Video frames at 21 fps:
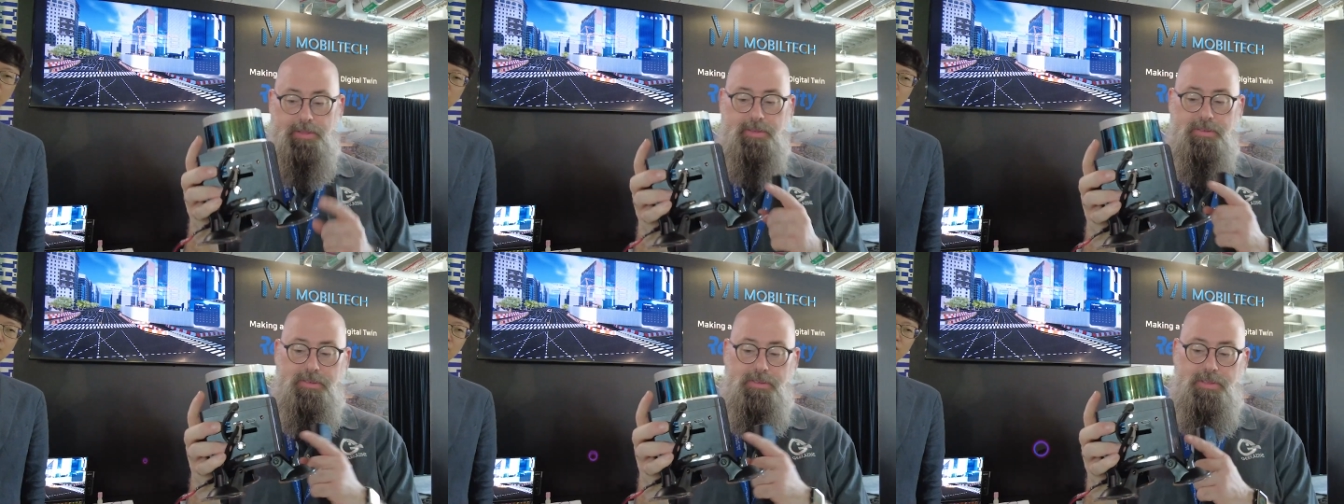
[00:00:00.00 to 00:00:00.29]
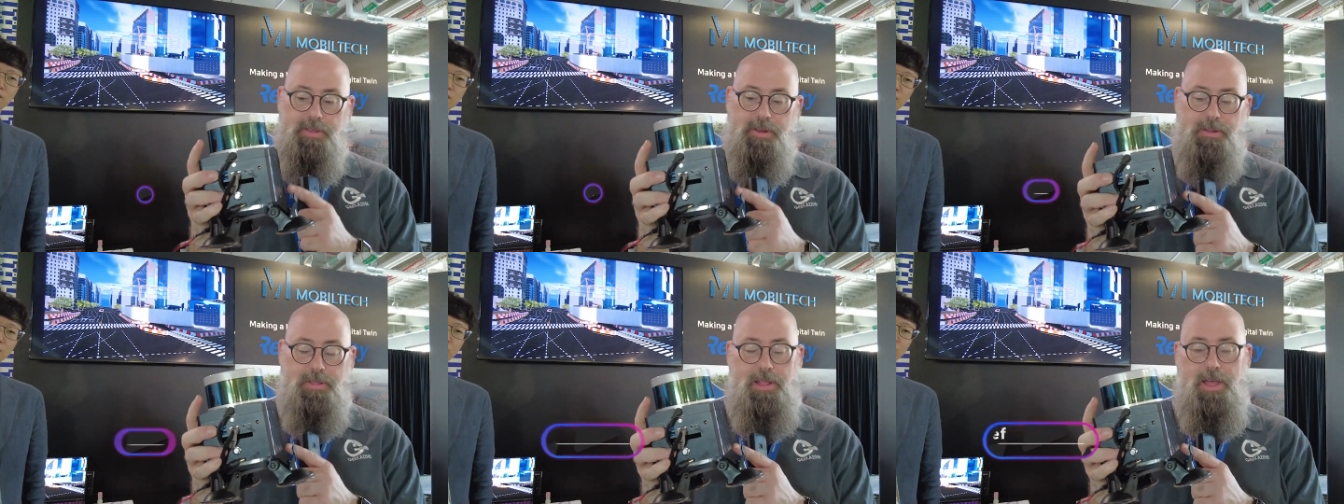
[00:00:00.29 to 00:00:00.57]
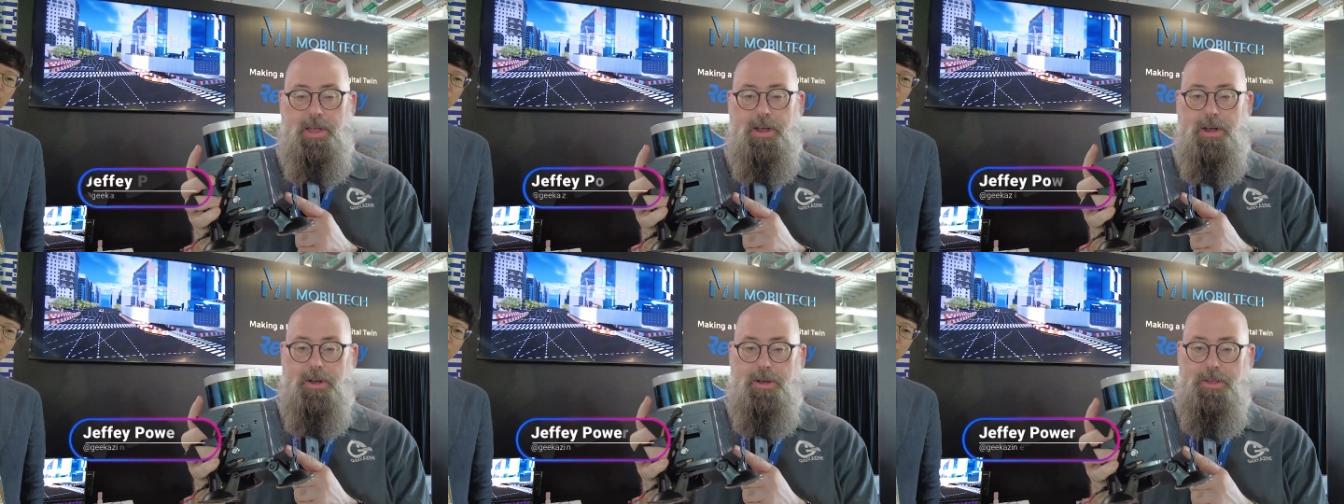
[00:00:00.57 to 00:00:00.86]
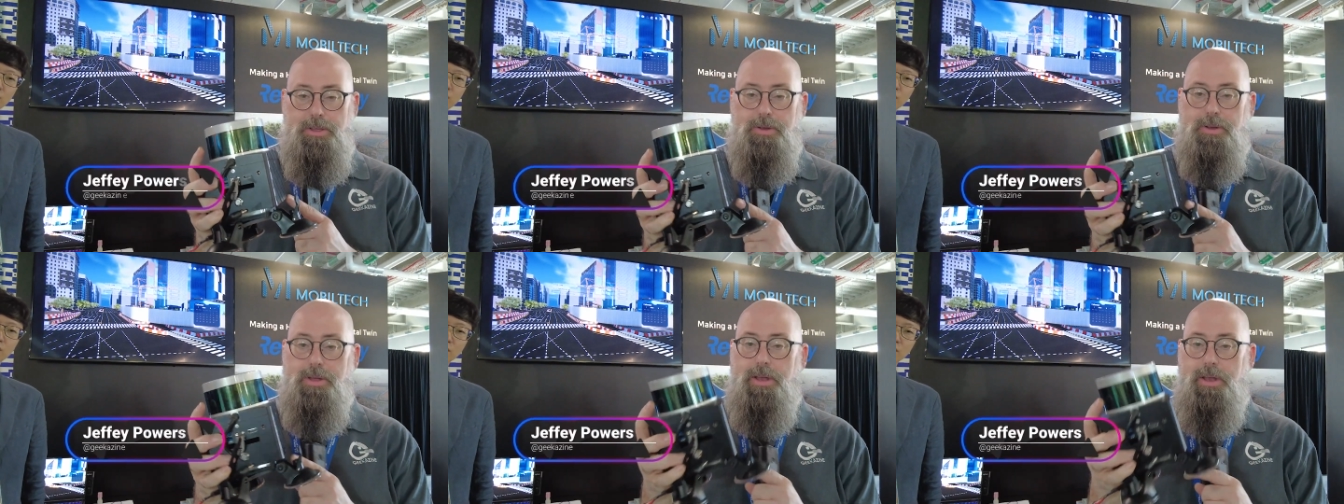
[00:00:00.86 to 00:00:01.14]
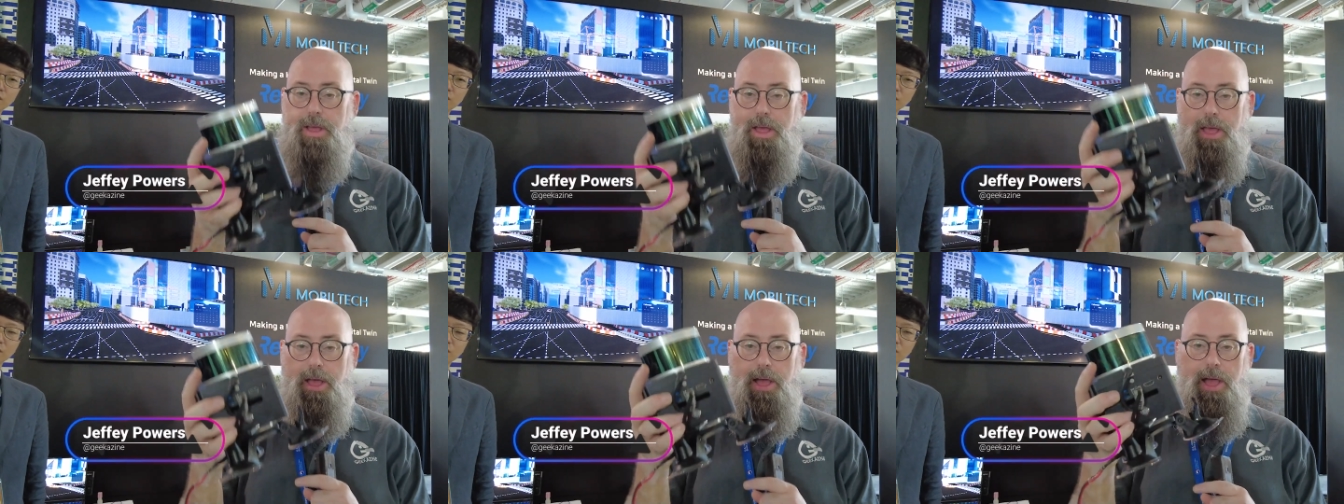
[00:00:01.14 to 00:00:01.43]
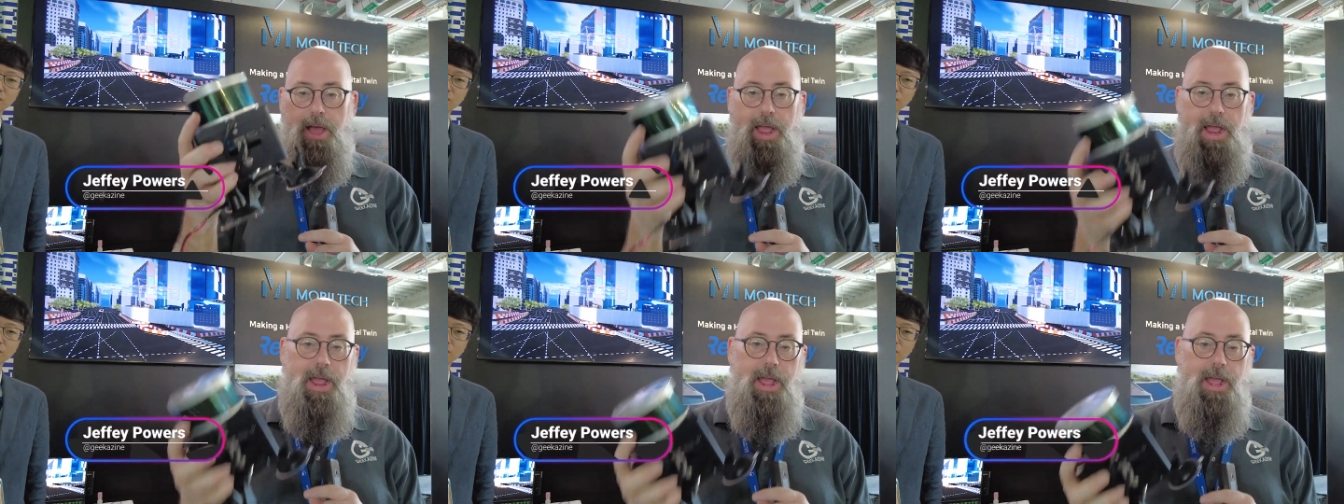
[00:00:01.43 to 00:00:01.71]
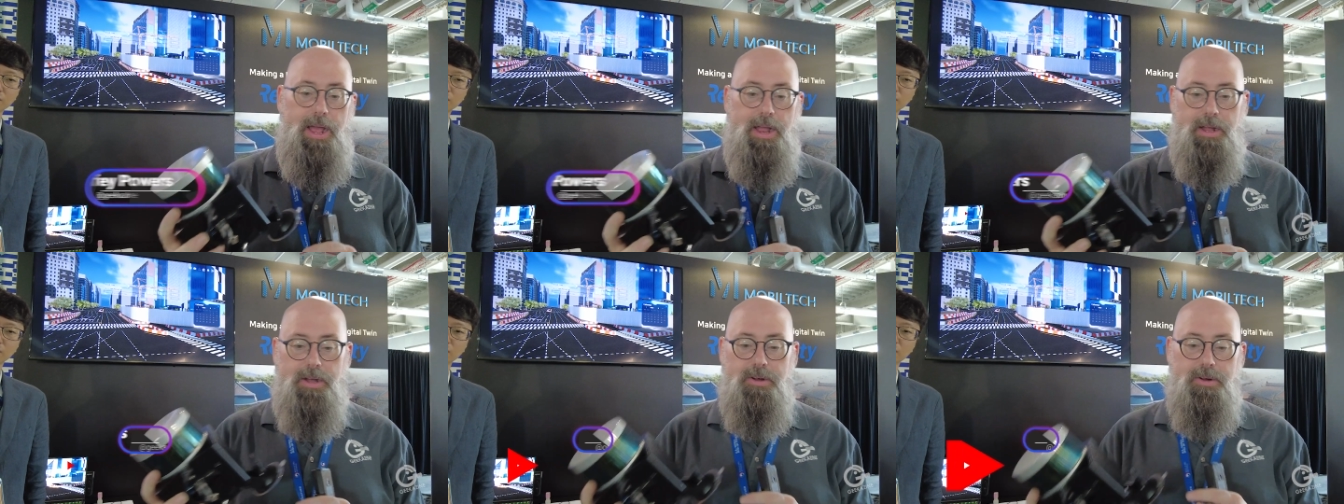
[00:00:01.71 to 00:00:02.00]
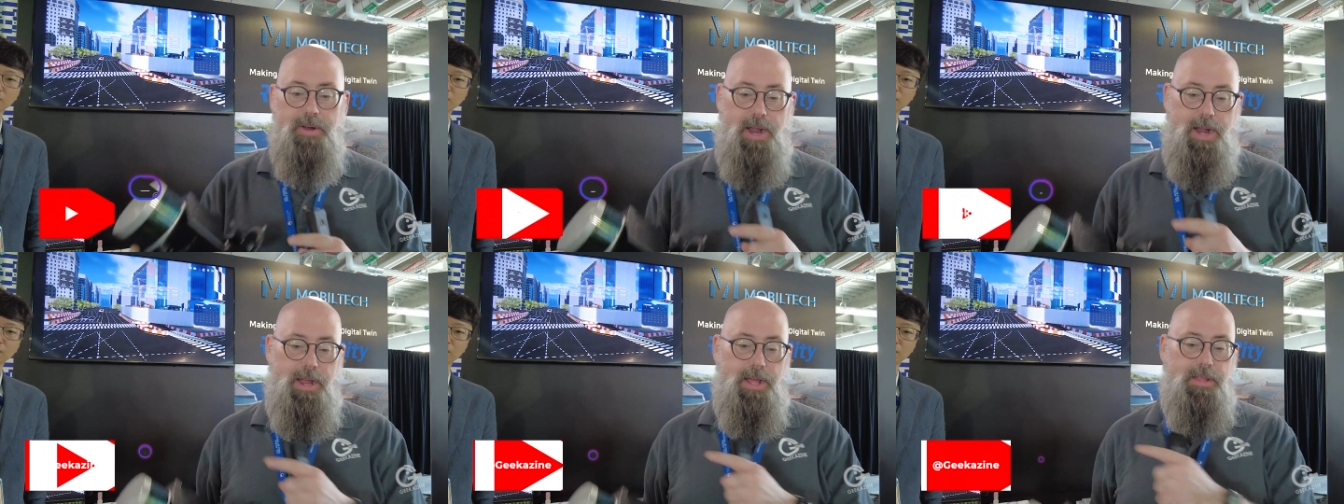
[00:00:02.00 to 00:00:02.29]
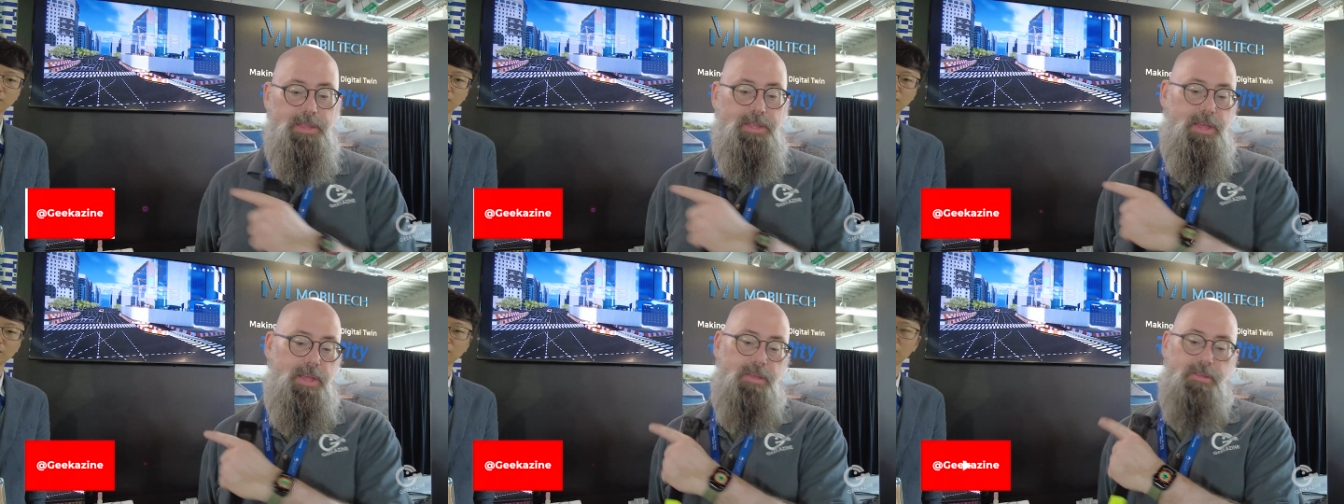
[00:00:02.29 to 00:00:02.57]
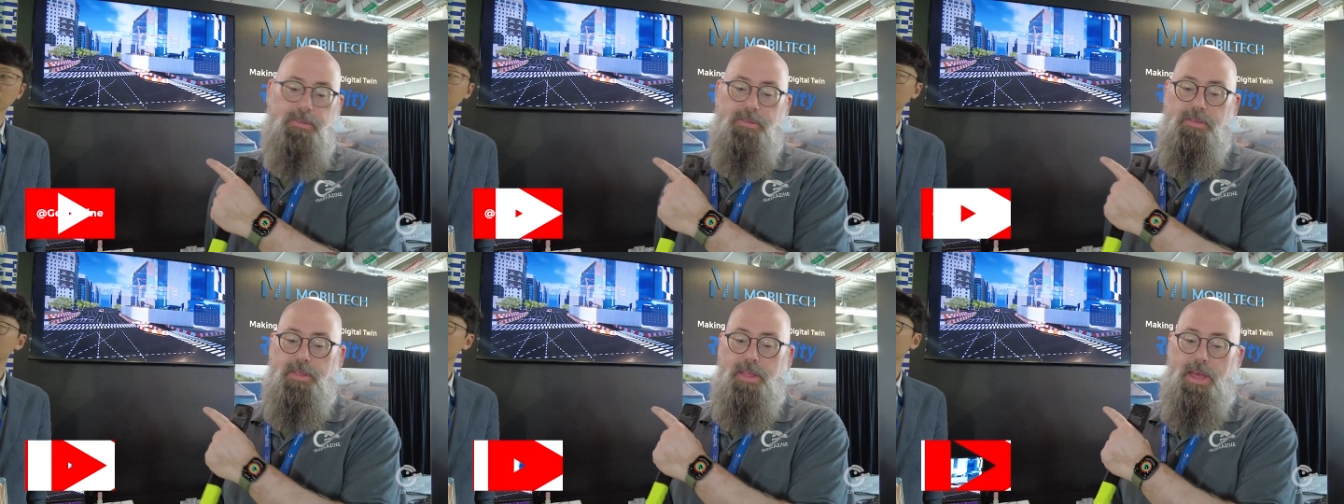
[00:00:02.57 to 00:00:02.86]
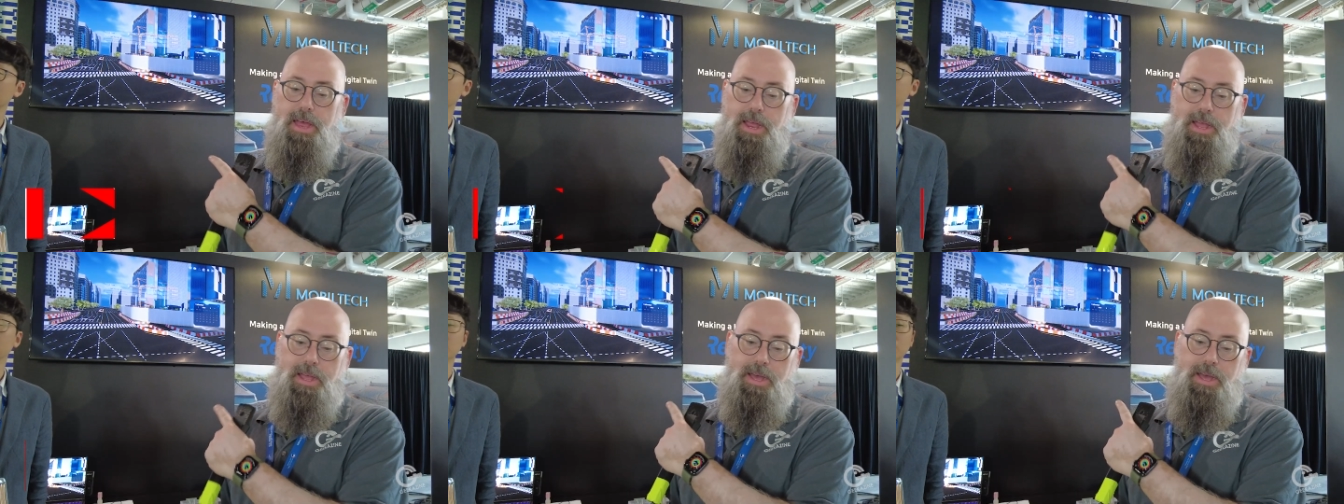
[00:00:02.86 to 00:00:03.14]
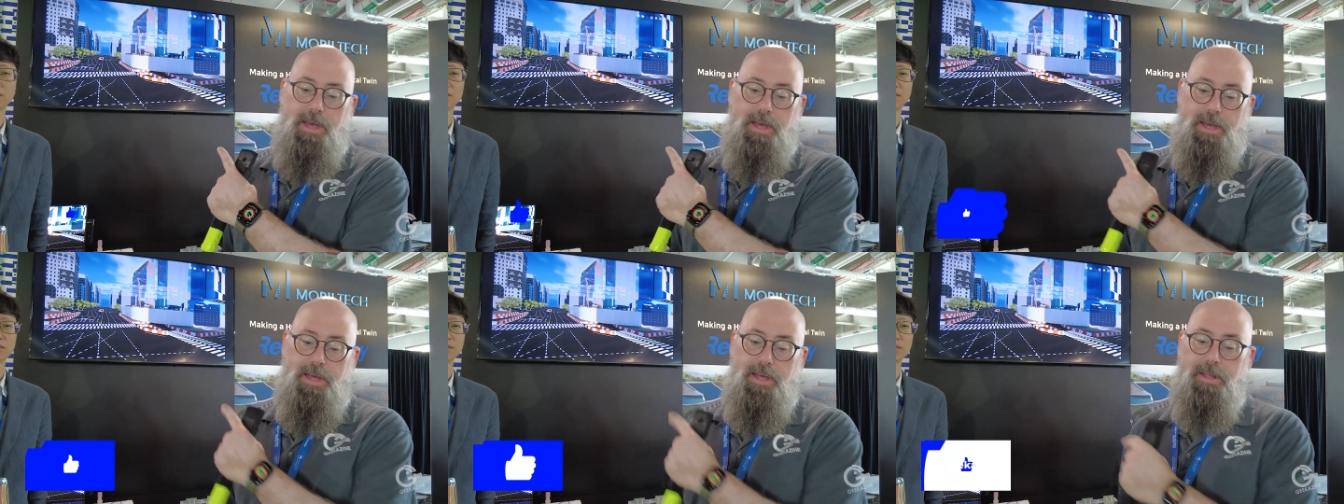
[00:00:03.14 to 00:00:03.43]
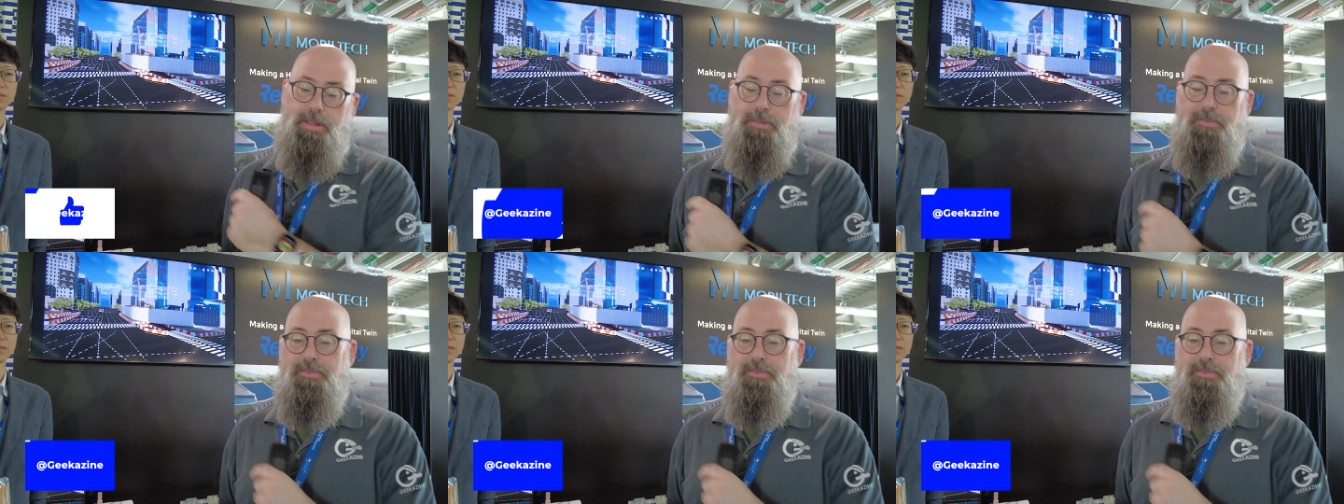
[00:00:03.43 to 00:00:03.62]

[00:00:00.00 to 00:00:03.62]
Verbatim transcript: This is their LiDAR unit, and creating things like uh,